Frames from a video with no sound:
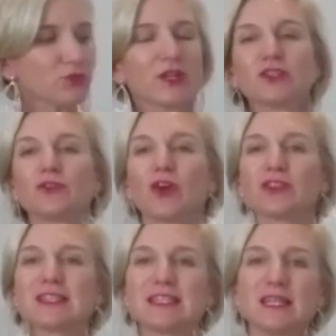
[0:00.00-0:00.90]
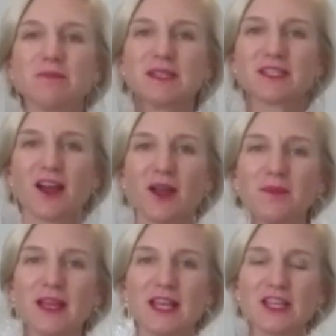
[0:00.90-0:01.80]
range, you've got the sleepy
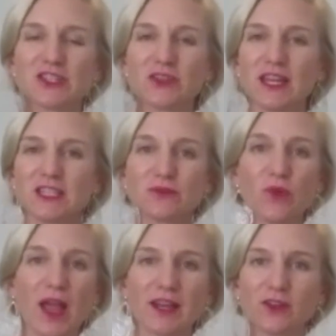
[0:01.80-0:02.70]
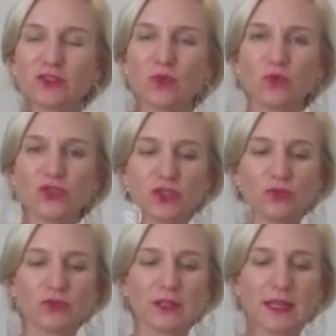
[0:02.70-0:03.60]
time. So that's for adults or
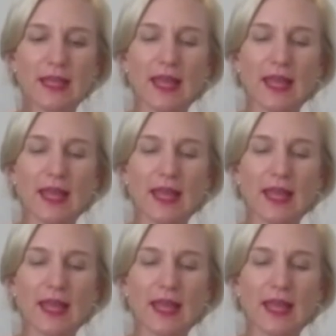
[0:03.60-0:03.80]
children.